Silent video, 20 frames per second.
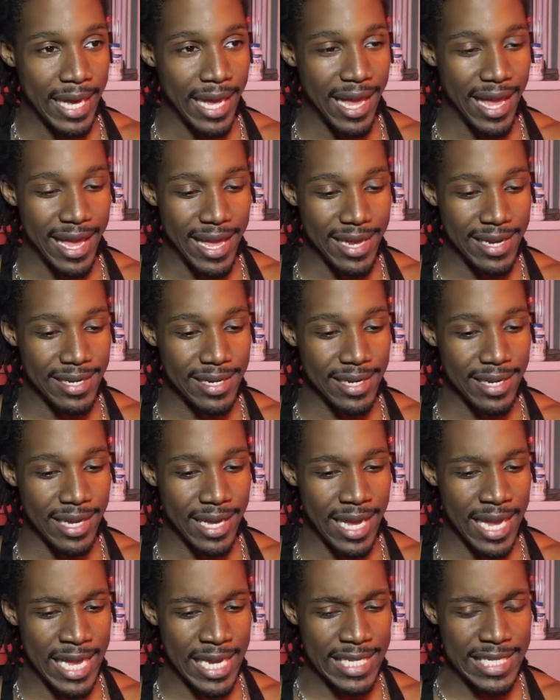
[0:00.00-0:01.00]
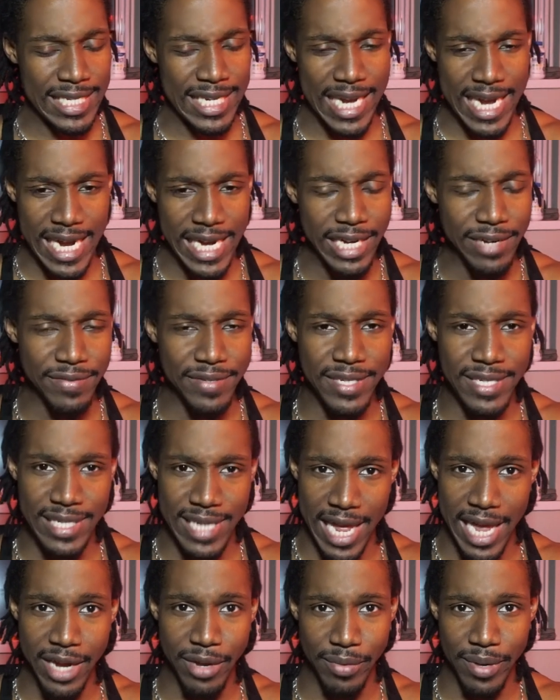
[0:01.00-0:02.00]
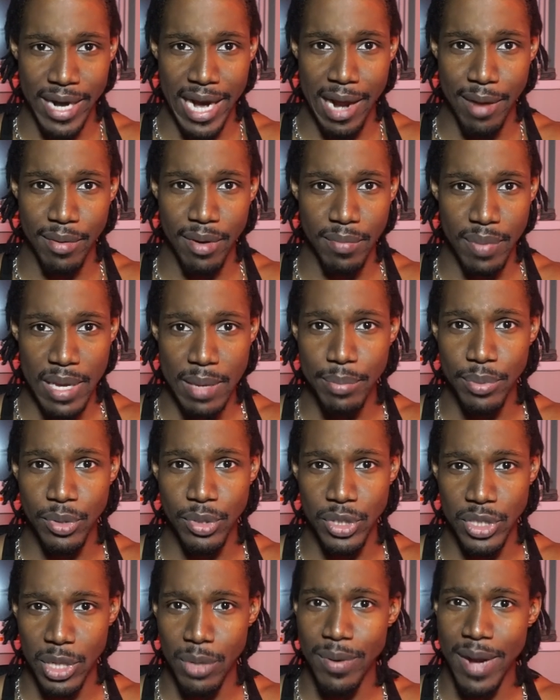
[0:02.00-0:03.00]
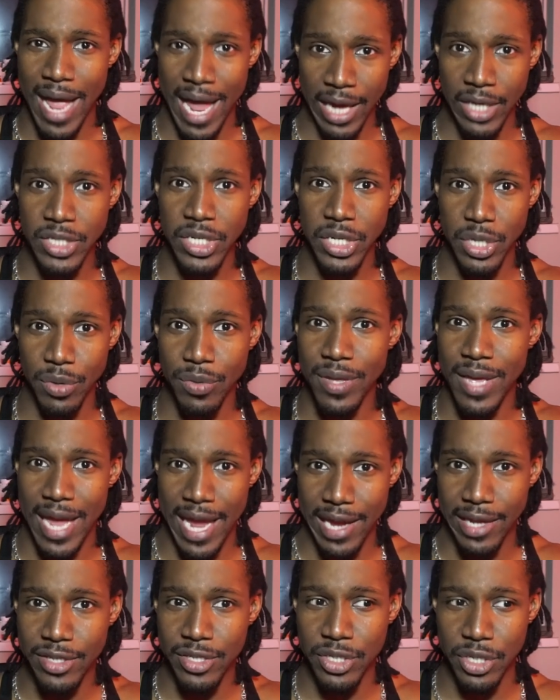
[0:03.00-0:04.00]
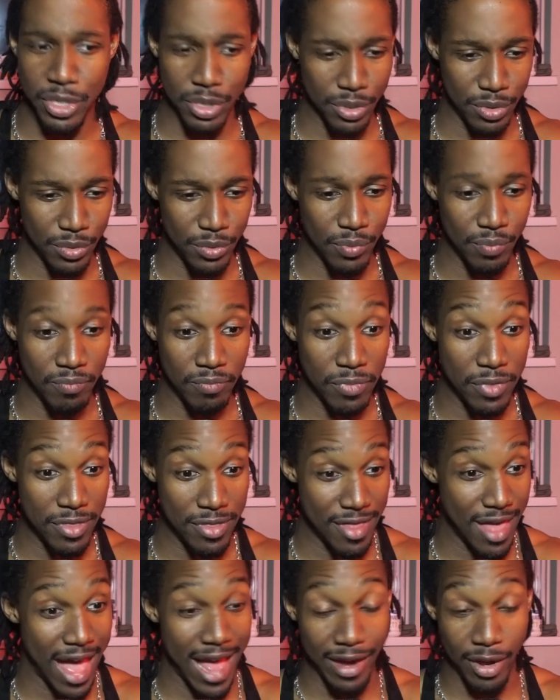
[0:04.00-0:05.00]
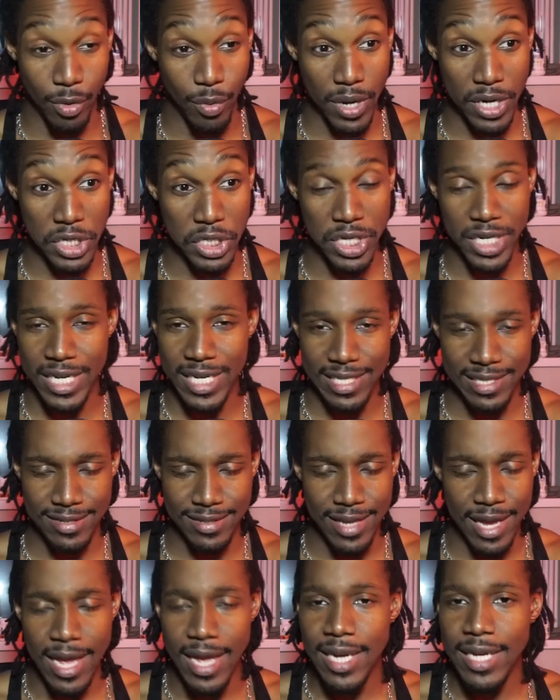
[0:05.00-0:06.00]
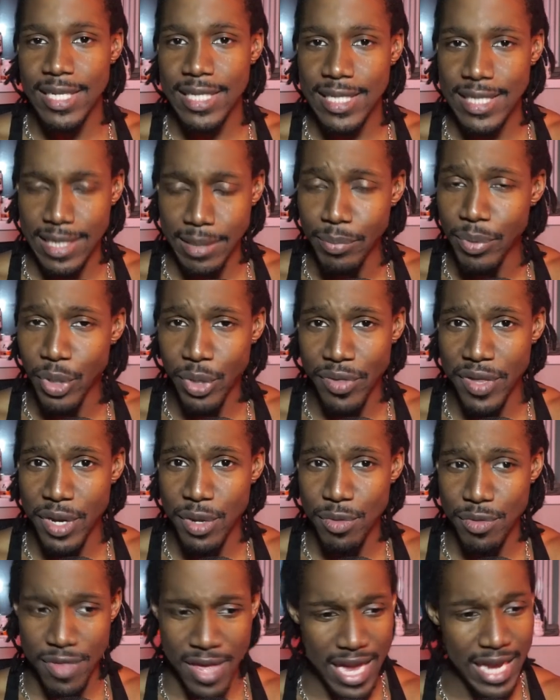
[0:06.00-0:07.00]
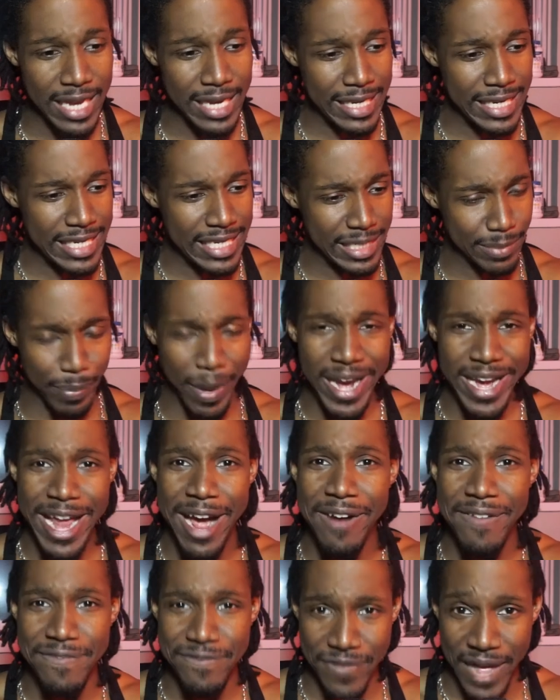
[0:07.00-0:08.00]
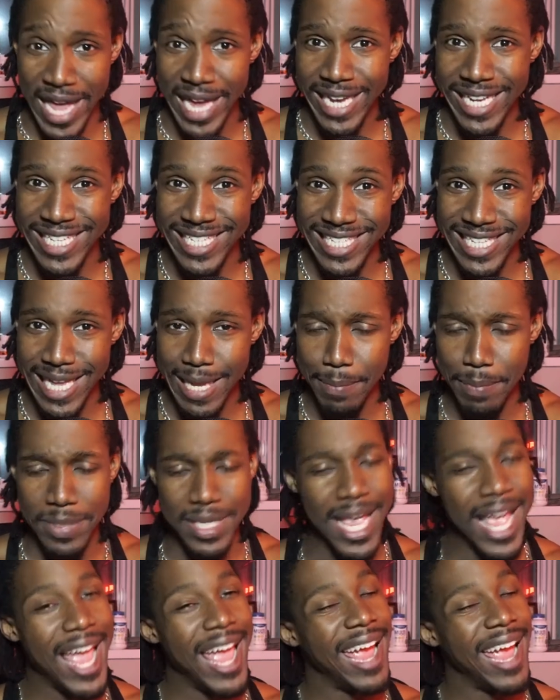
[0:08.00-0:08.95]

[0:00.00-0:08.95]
And it's kind of staggering how many people don't actually know the answer to that question. It's simpler than you think, despite how vague it seems.